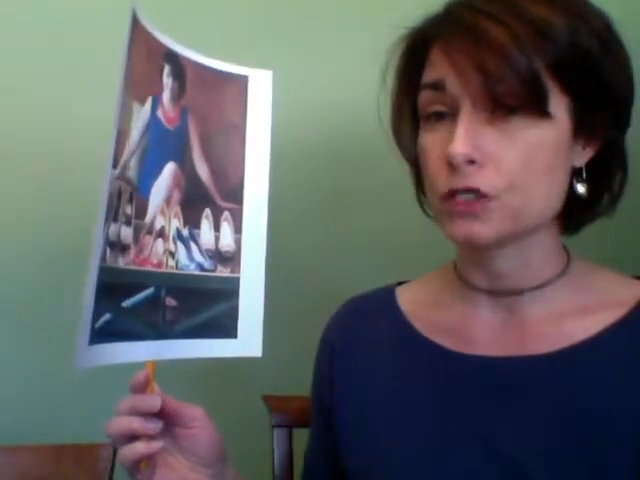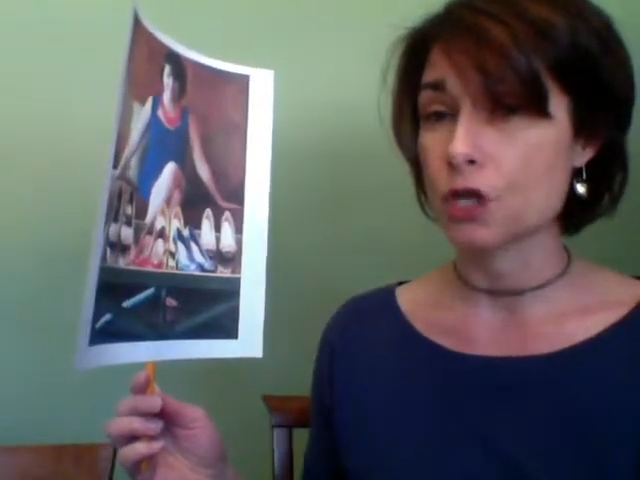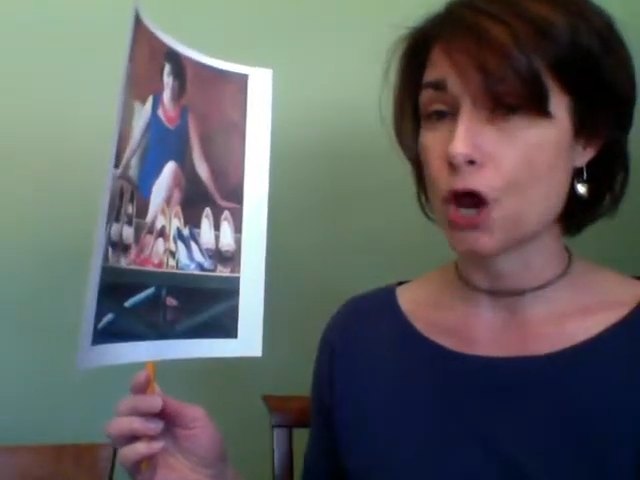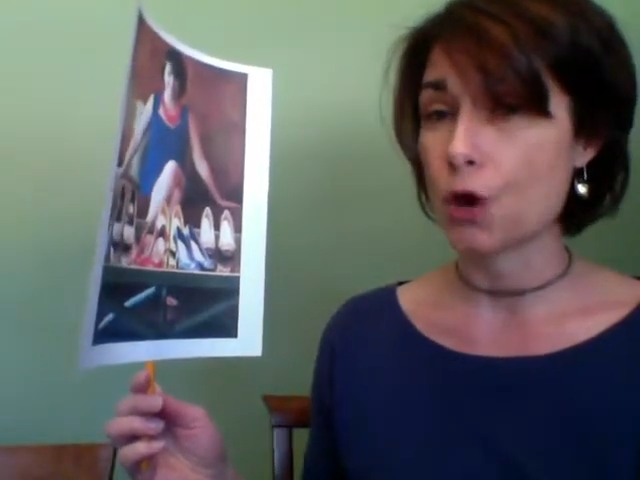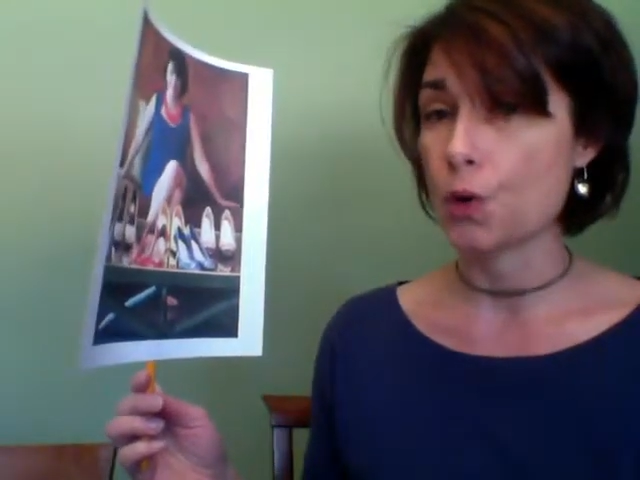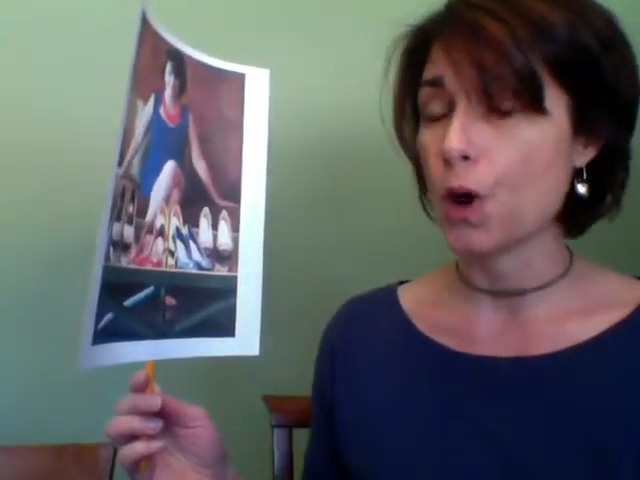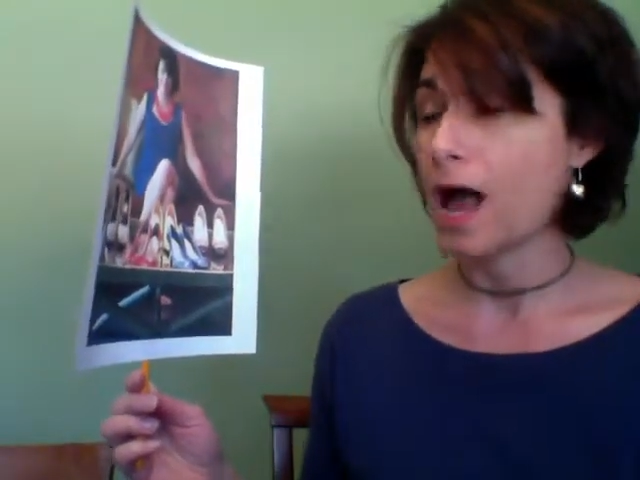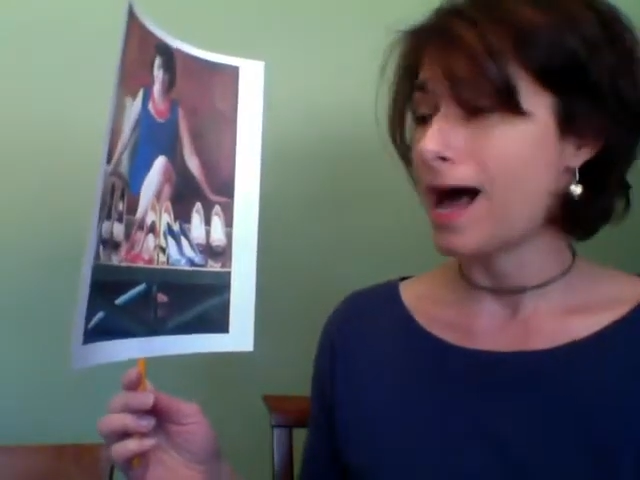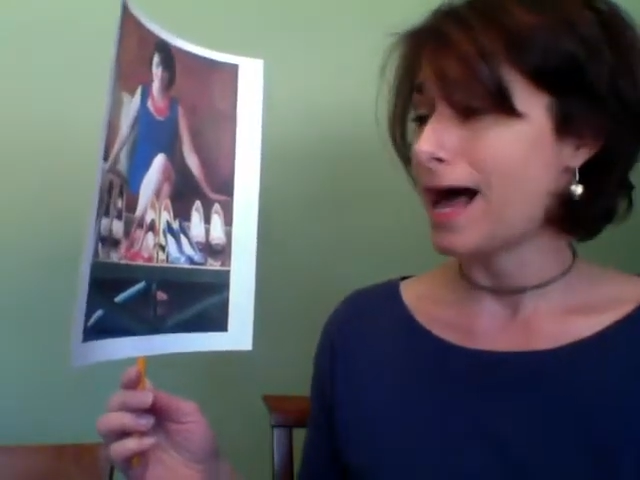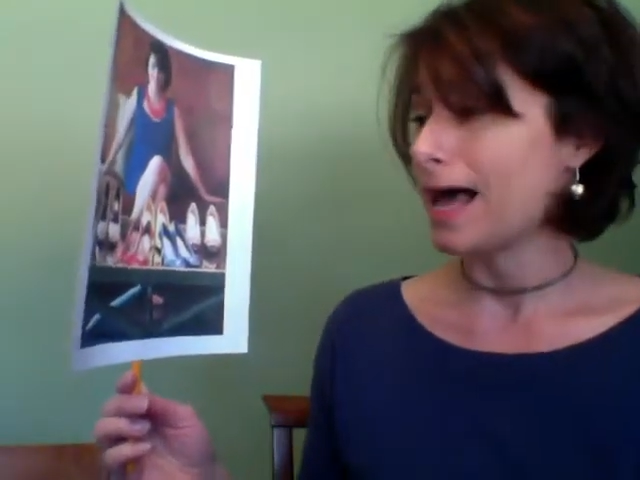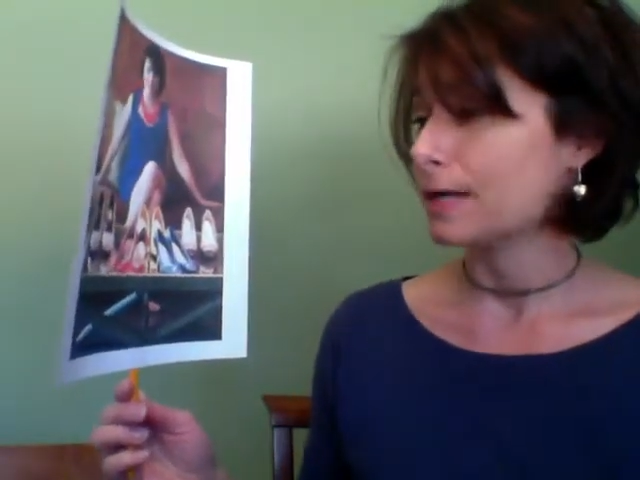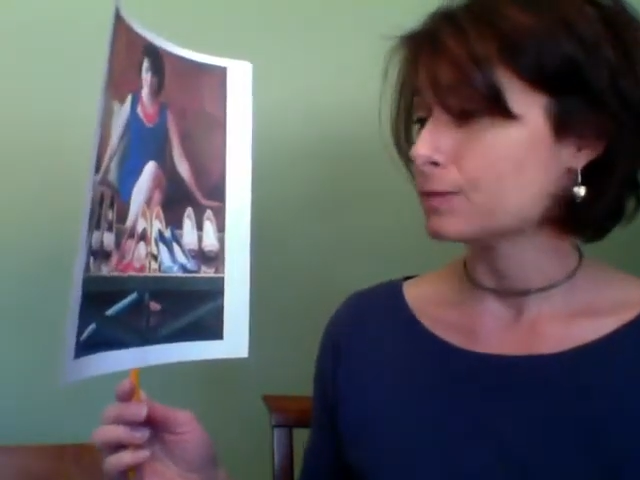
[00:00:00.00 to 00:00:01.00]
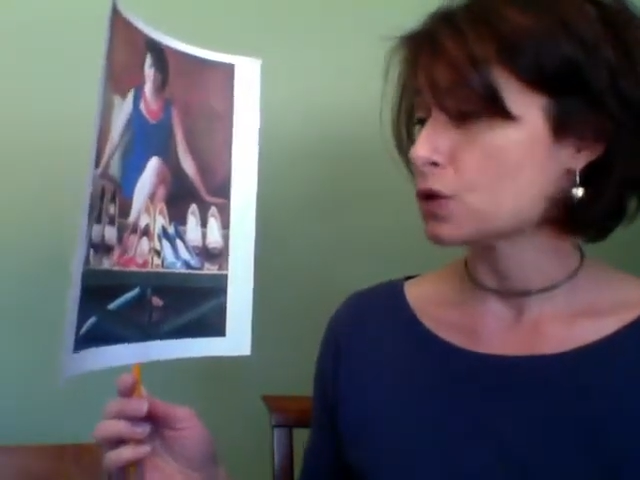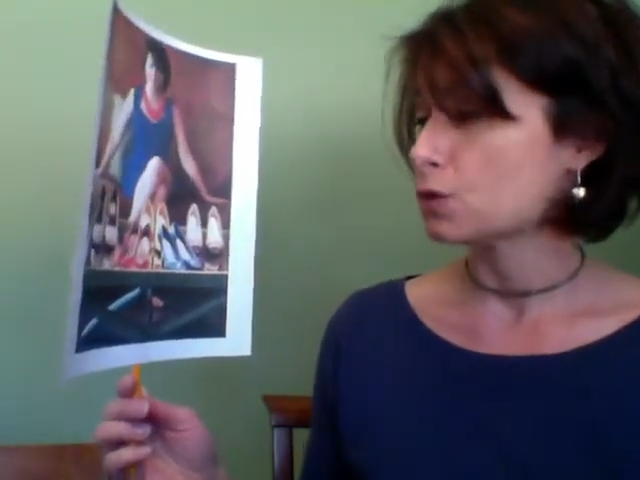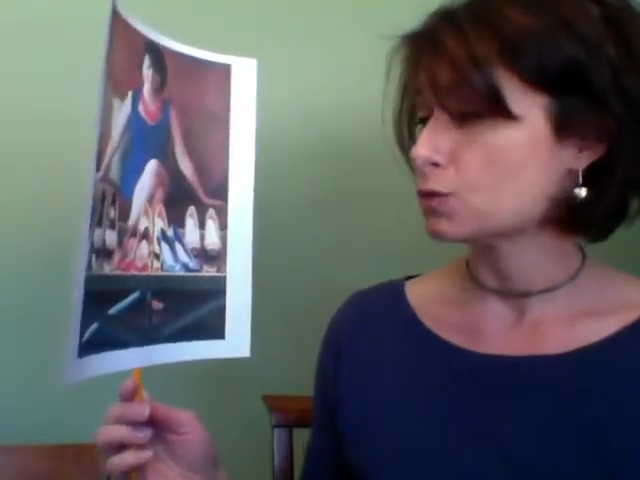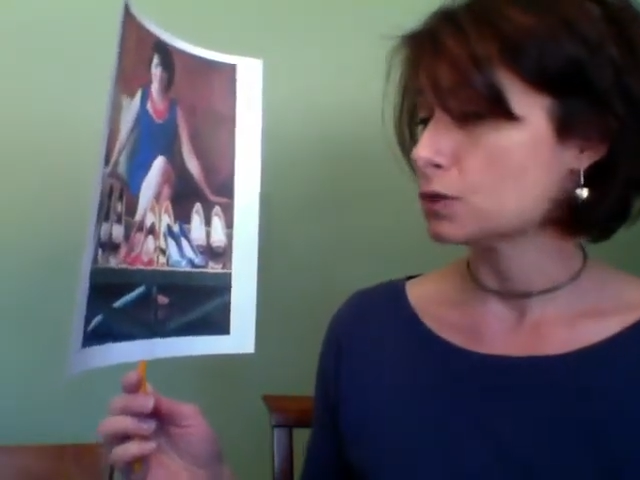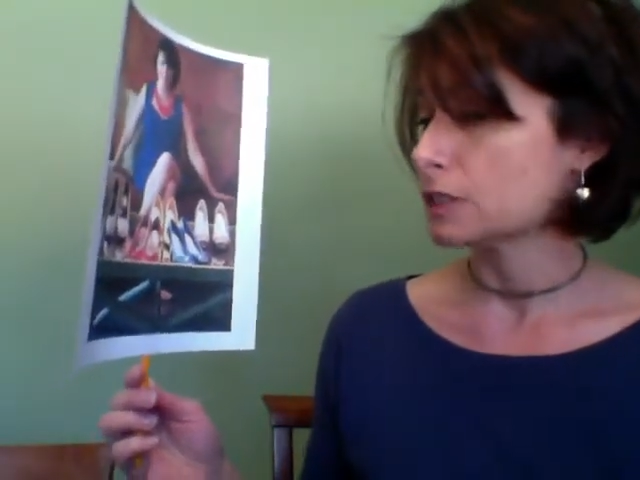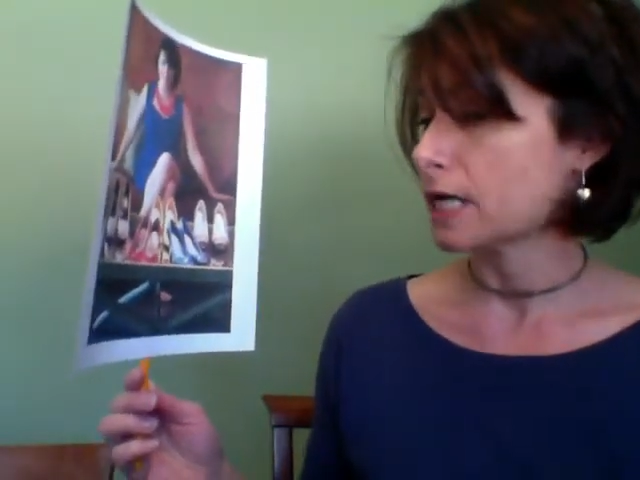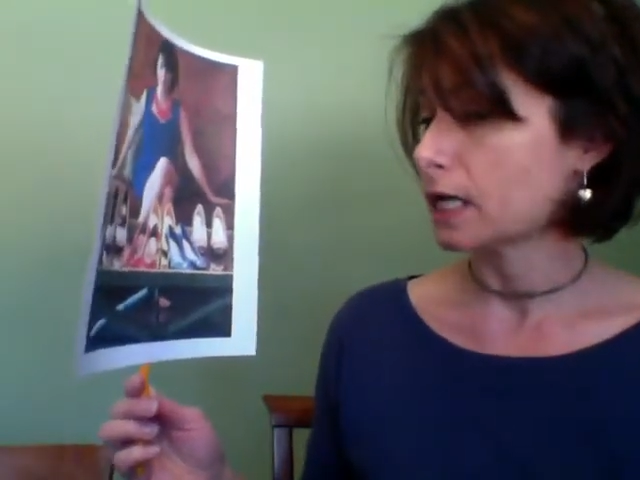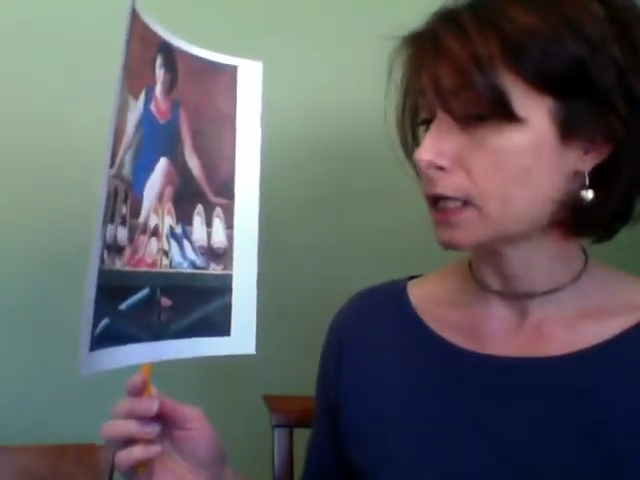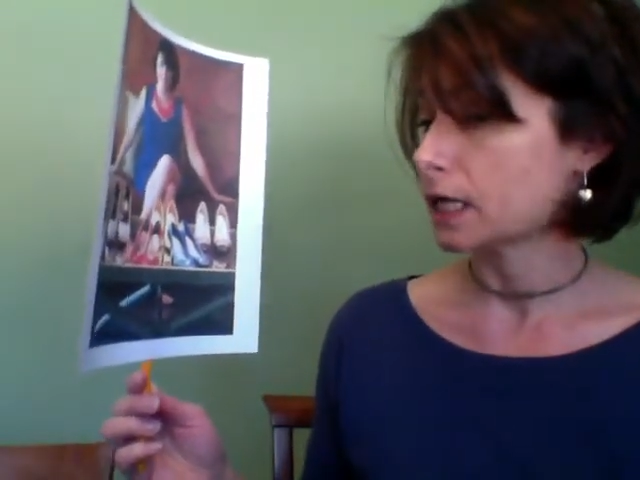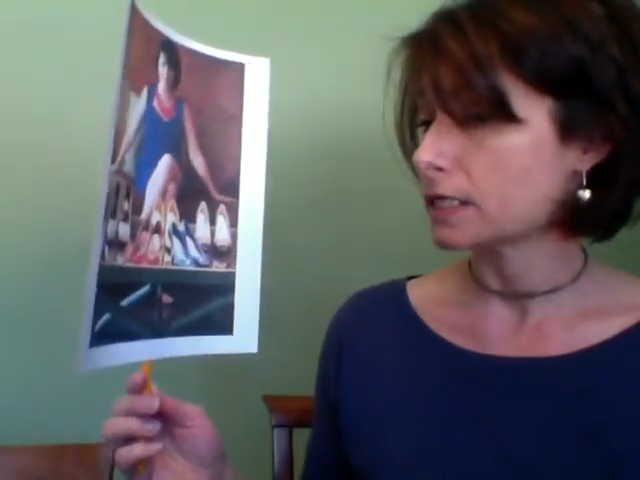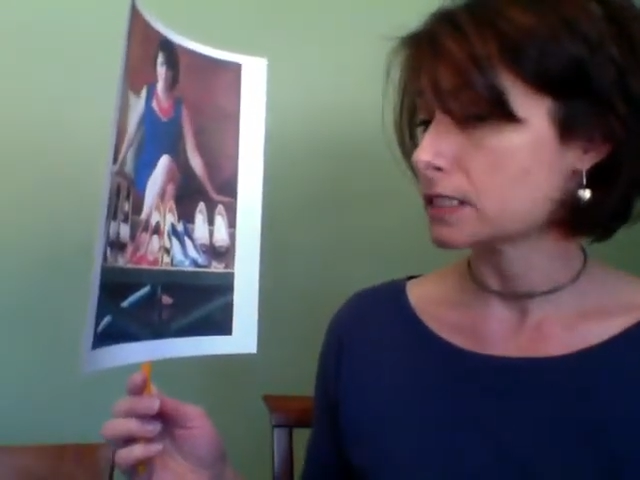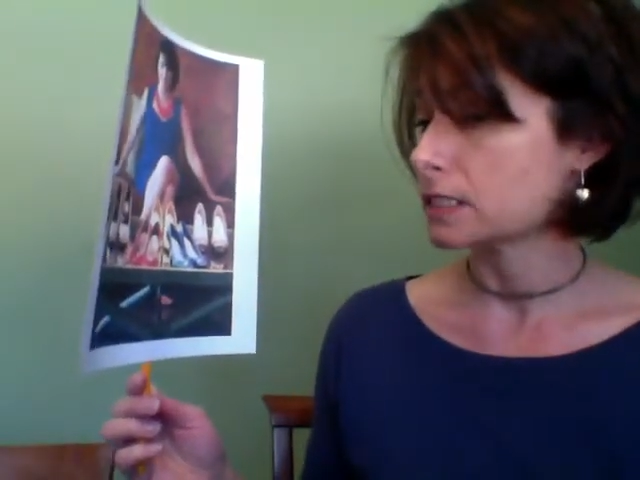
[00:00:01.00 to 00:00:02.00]
So, um, so tell
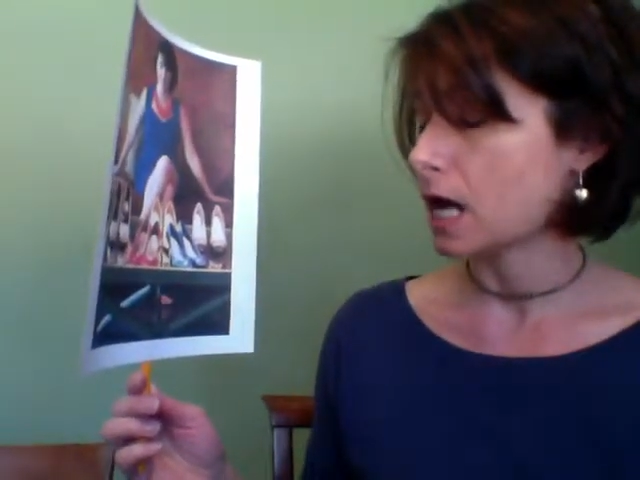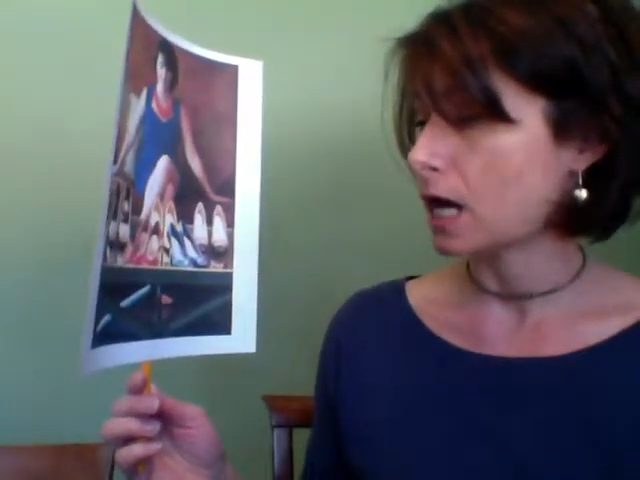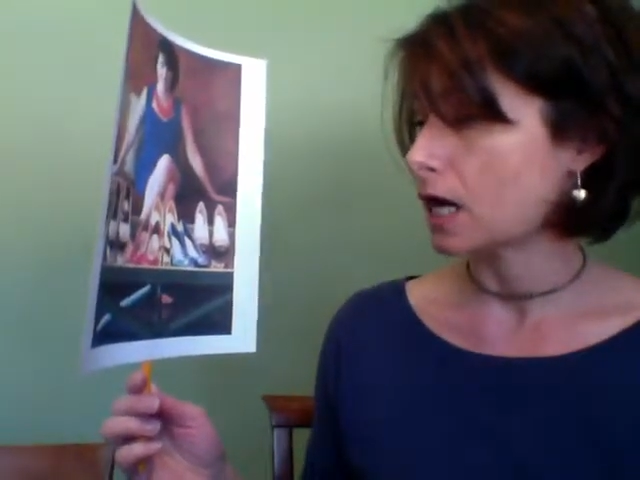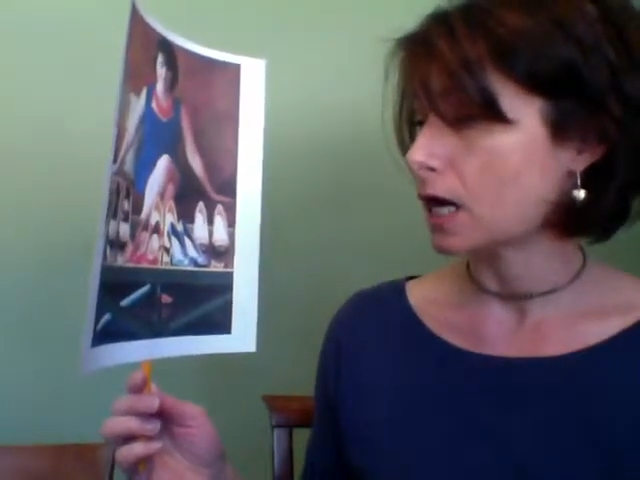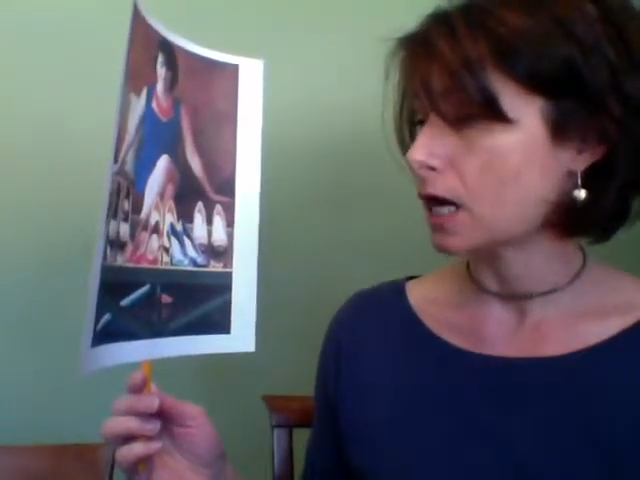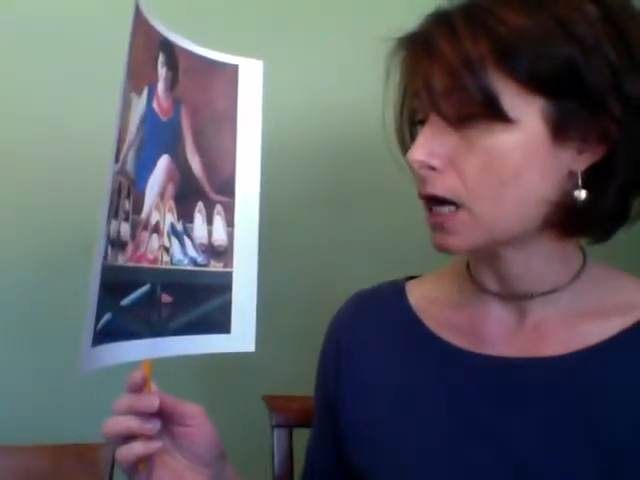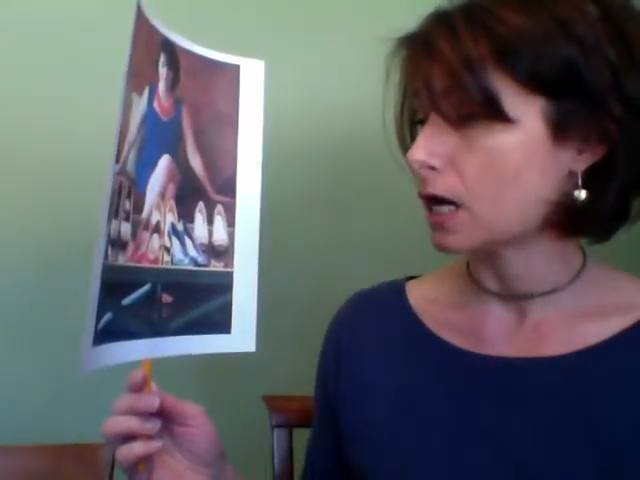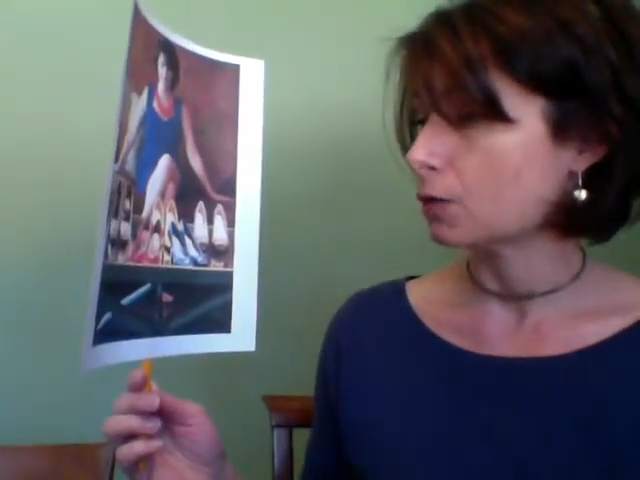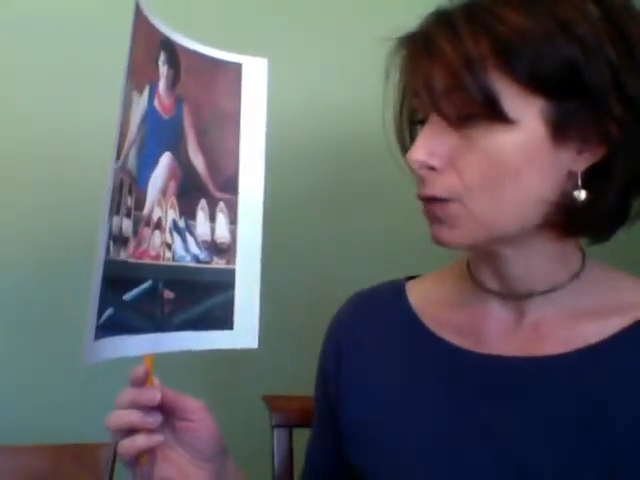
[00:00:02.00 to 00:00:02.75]
us, uh,